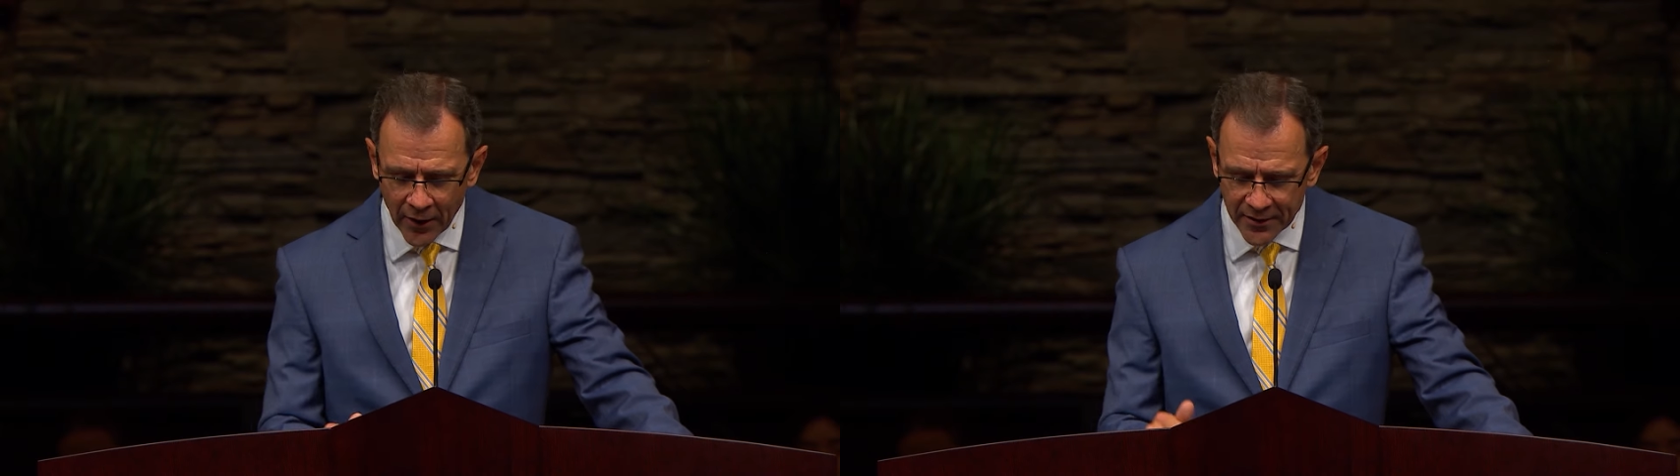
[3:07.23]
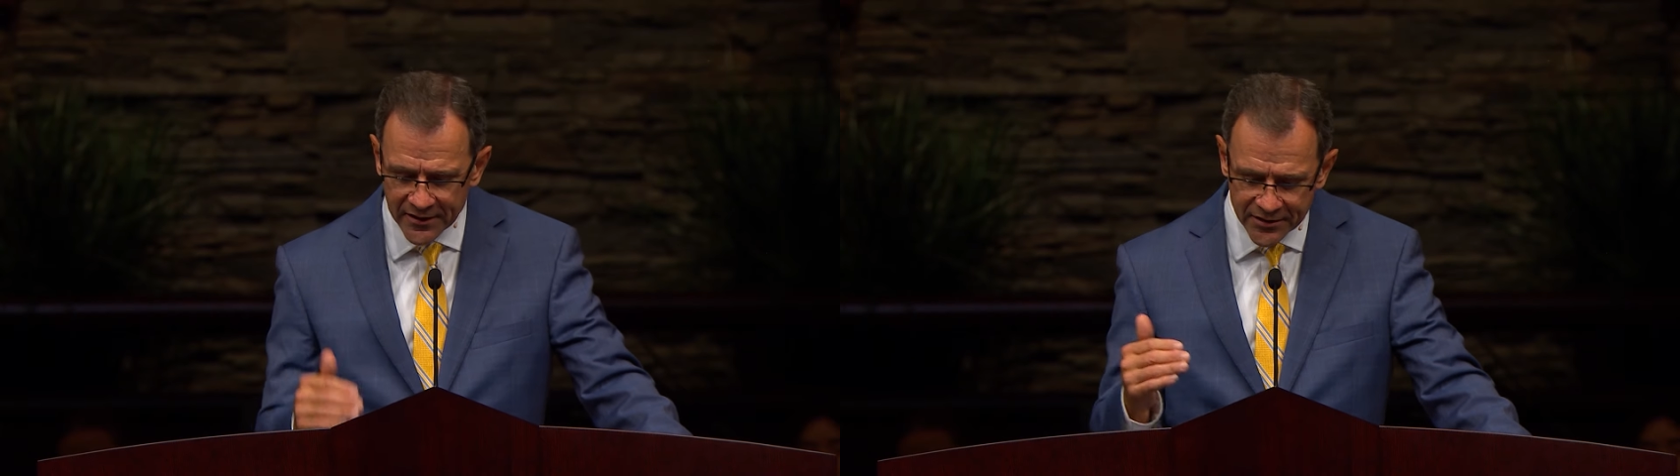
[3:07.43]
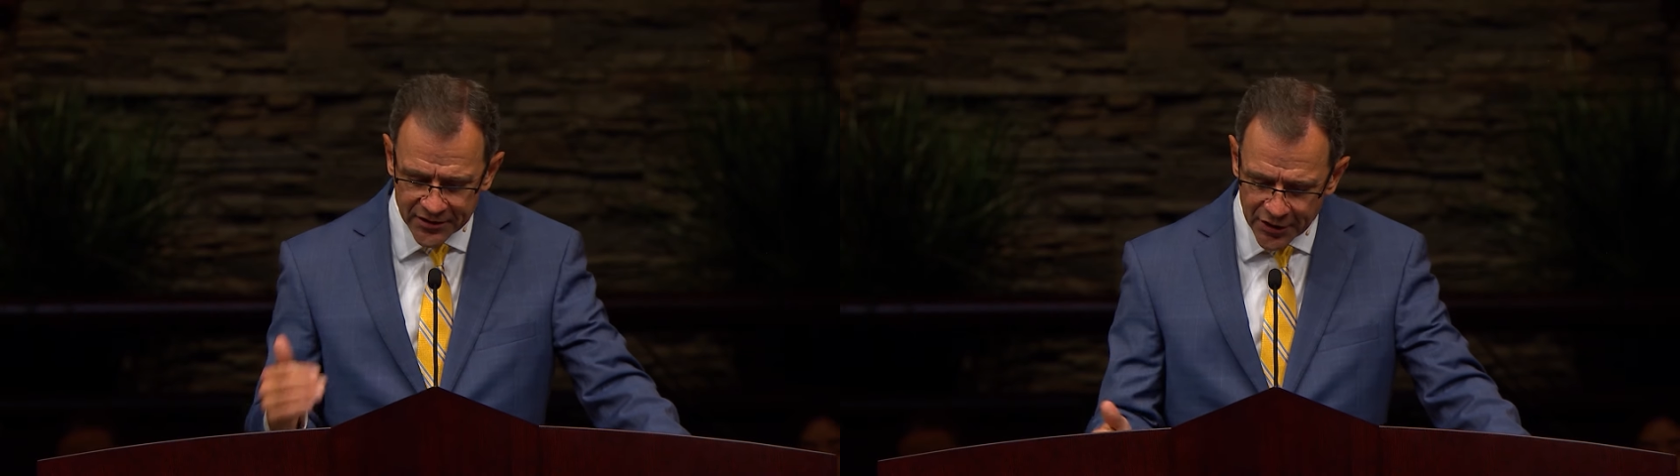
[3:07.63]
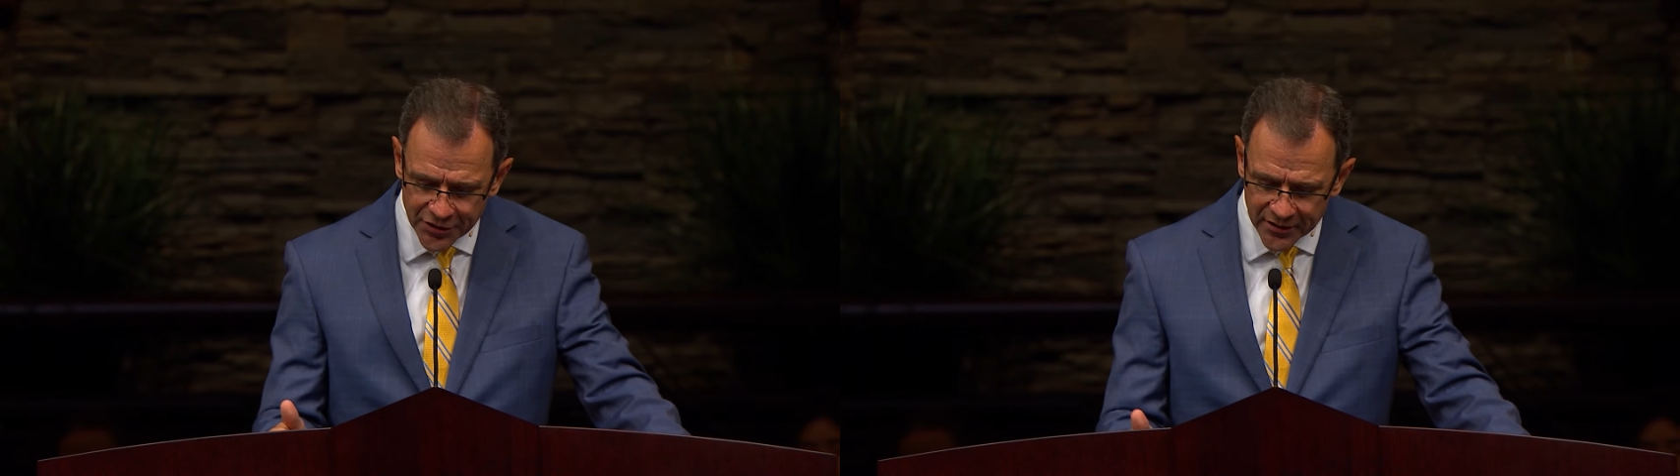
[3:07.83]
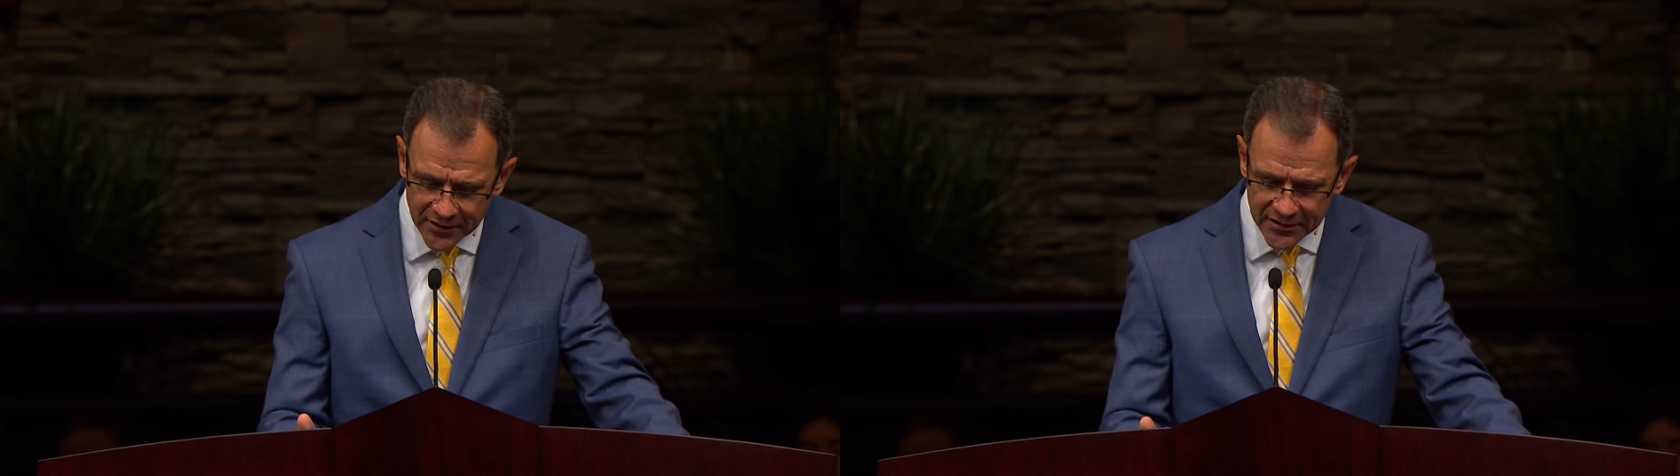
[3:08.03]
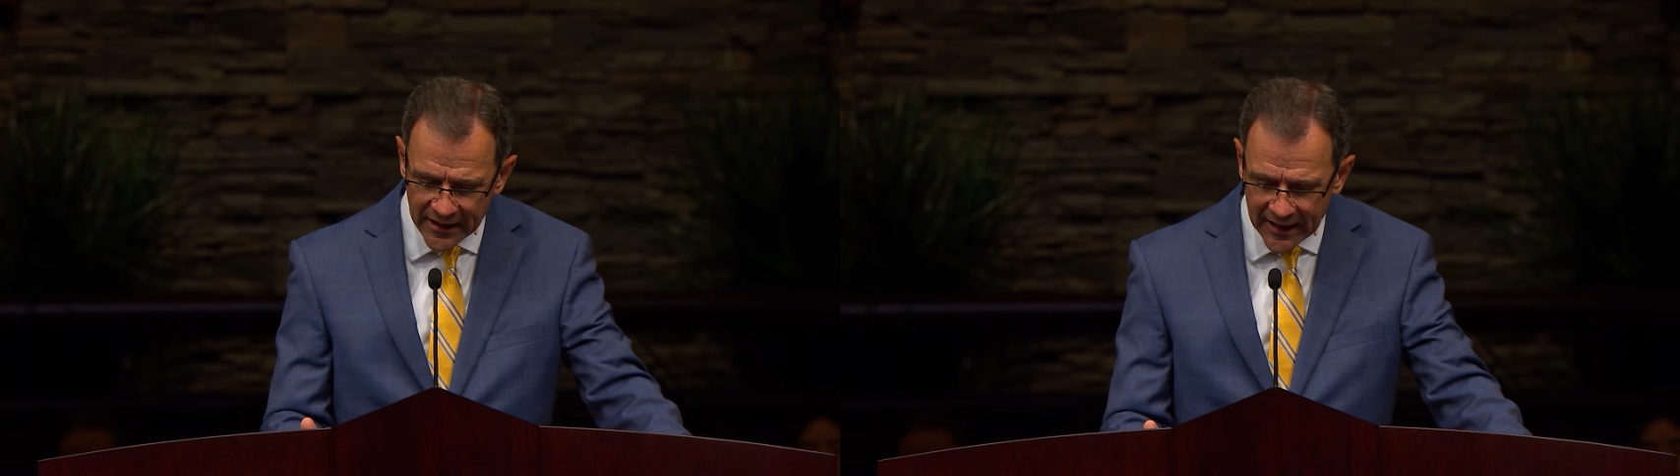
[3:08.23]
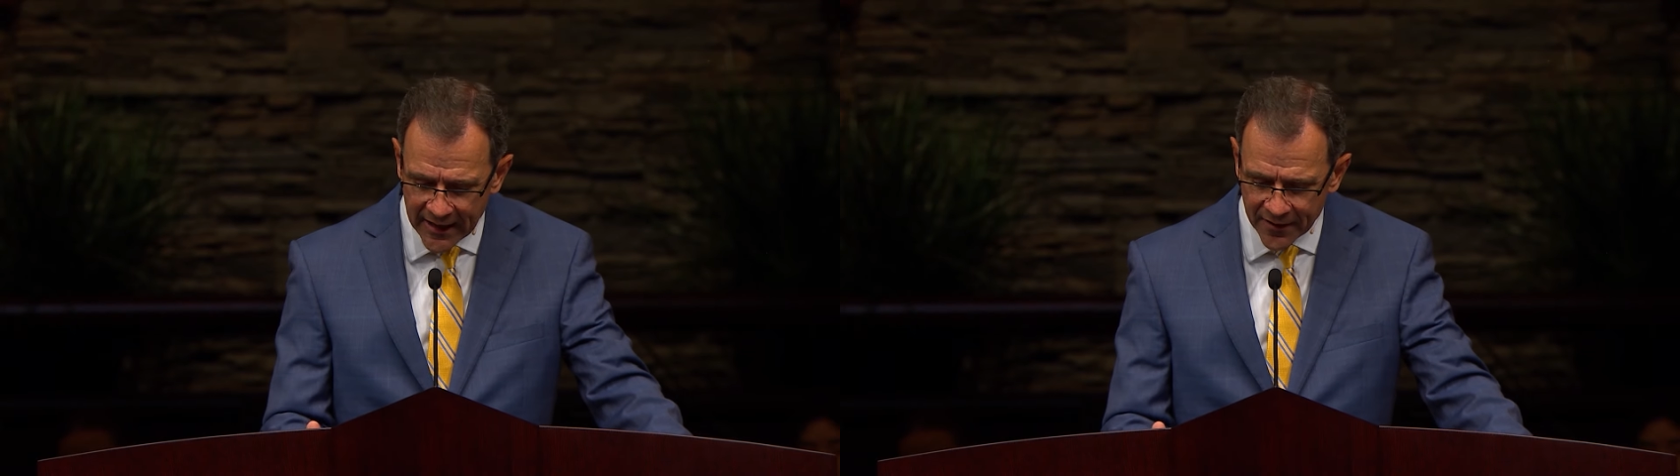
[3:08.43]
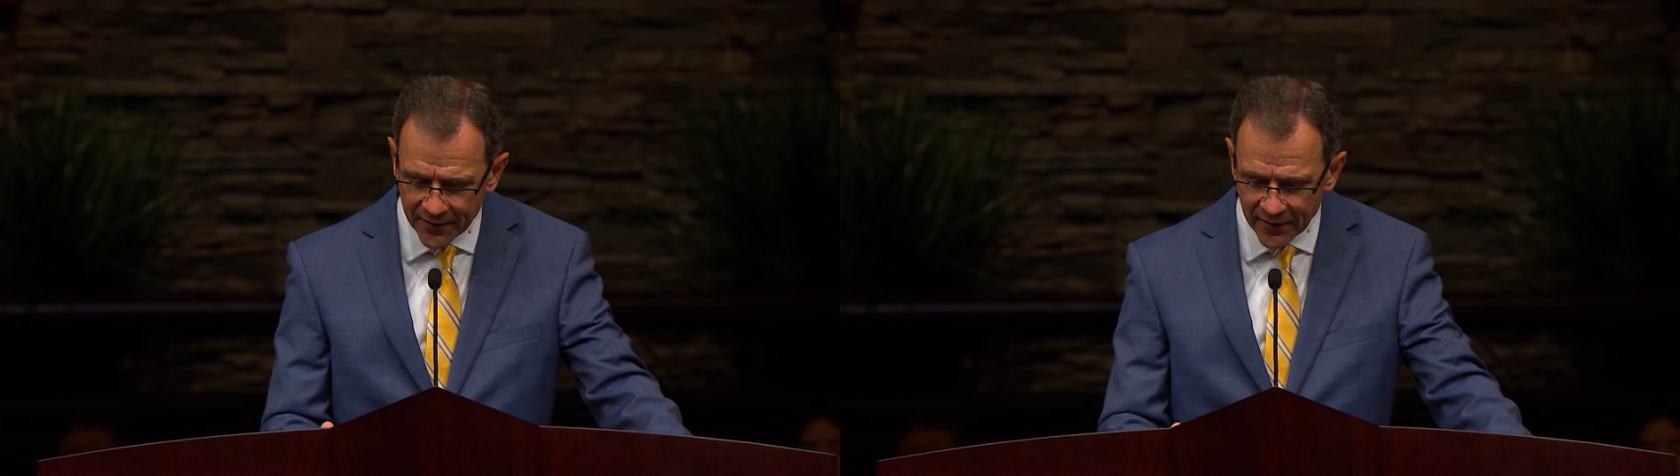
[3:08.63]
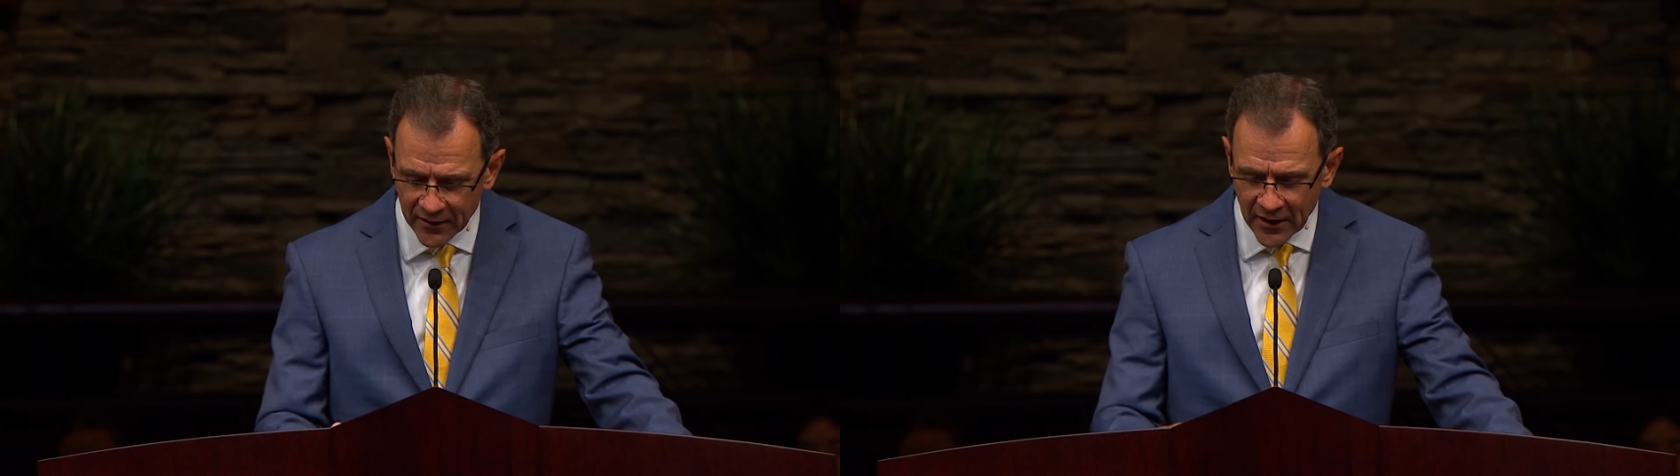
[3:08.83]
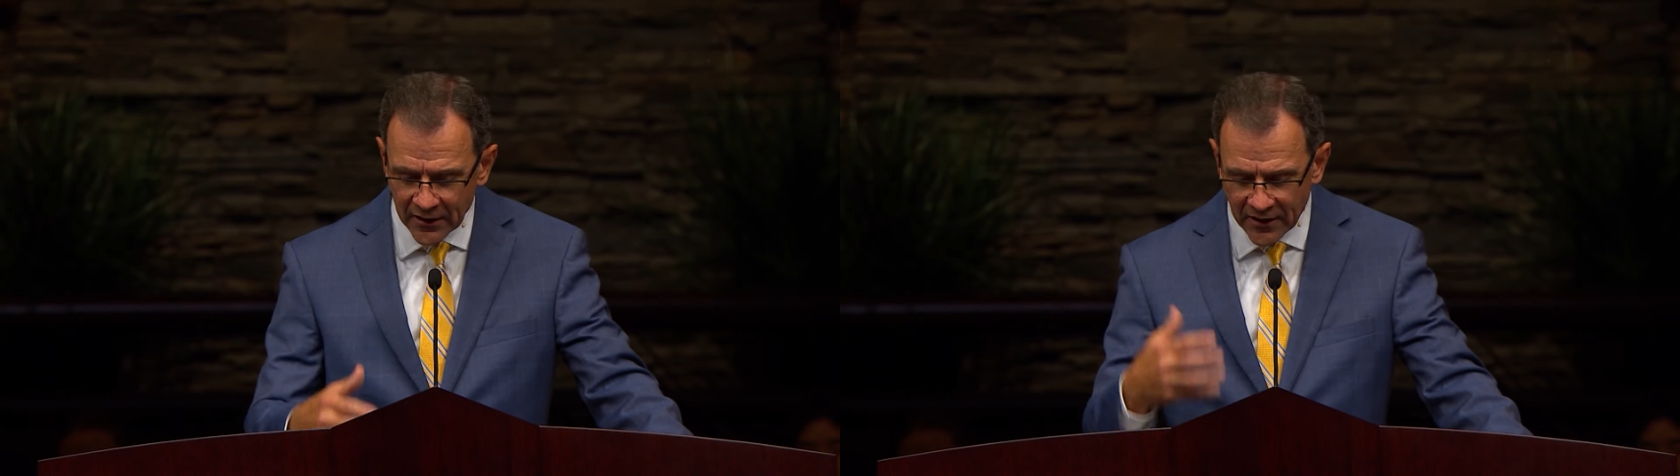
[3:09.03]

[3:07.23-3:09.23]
our decisions and the